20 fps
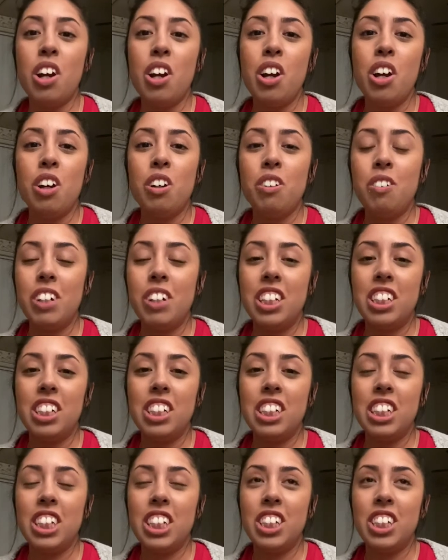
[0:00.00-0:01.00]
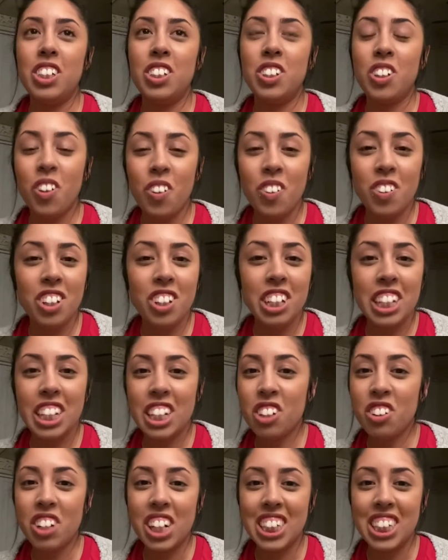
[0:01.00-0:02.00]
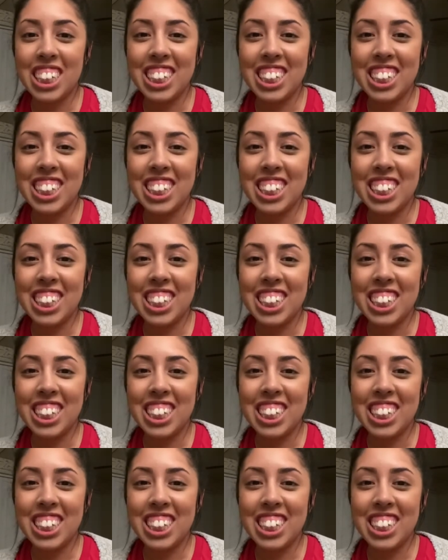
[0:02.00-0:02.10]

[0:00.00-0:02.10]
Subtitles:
which is totally crazy